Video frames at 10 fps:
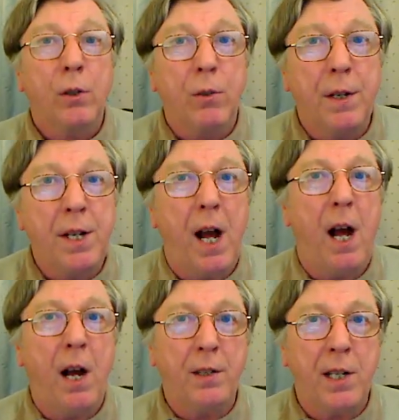
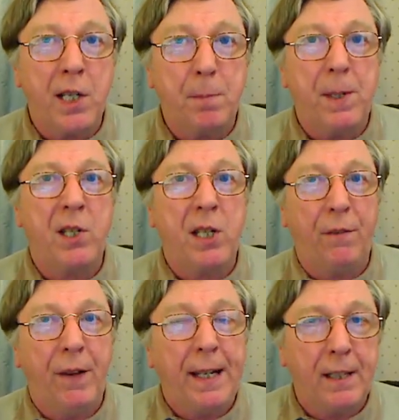Granada
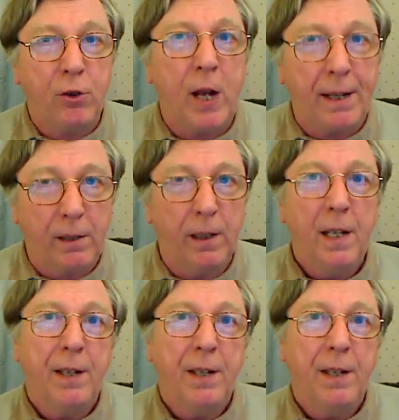specific channel.